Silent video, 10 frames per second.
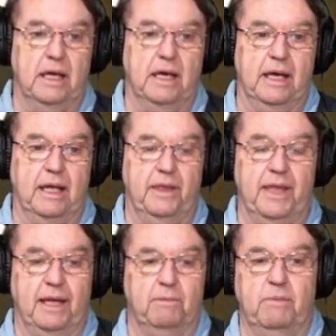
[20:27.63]
and
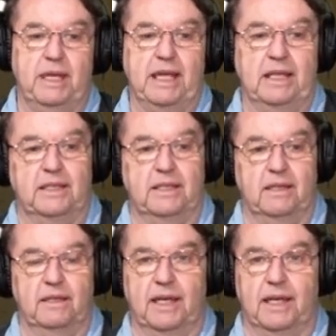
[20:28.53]
that means
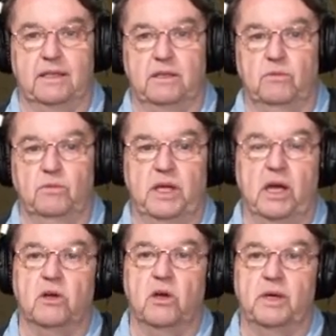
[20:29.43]
that we
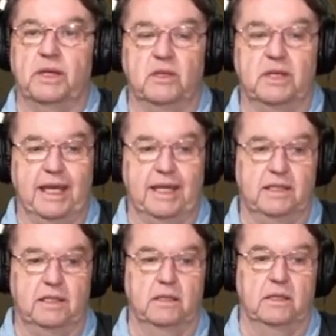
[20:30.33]
are going to
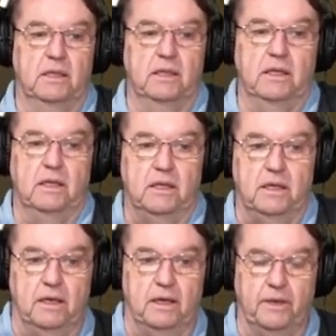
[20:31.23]
get
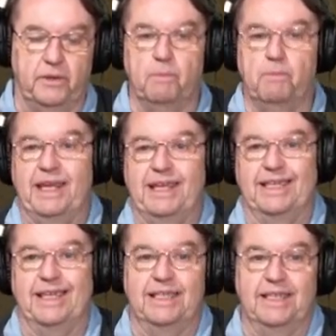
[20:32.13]
the
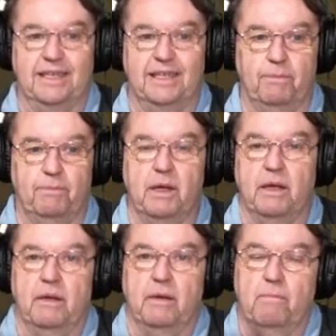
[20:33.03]
basic setup
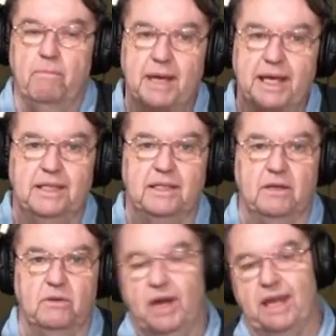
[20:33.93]
mixed,
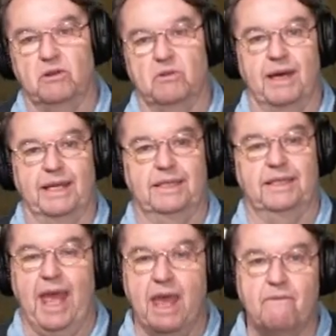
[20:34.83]
randomized
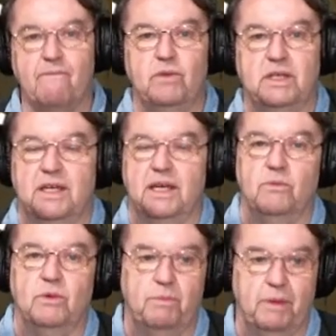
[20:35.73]
every
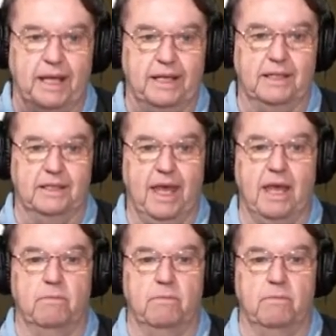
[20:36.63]
time we play this game.